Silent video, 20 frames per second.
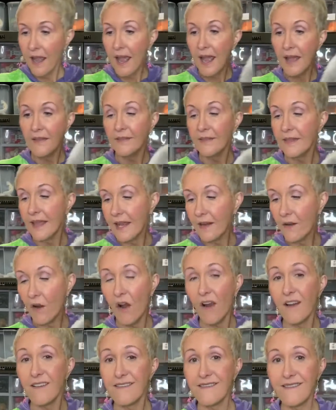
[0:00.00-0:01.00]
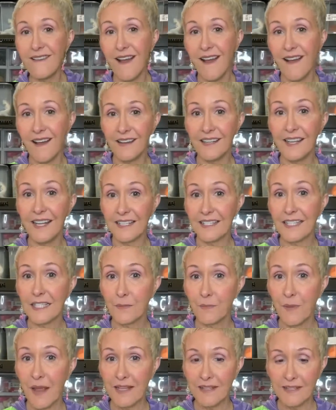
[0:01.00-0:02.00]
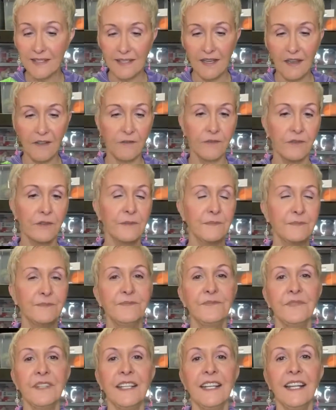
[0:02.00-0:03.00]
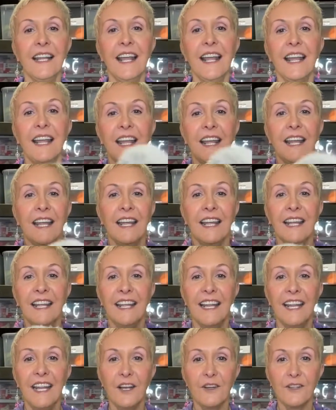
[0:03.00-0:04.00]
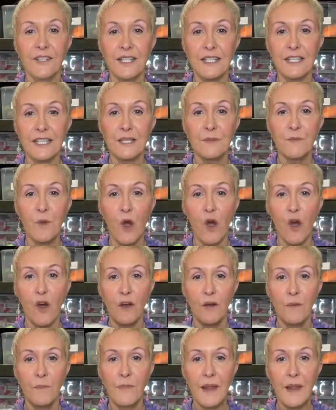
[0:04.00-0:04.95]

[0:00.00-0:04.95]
and they are not expensive. Here's a small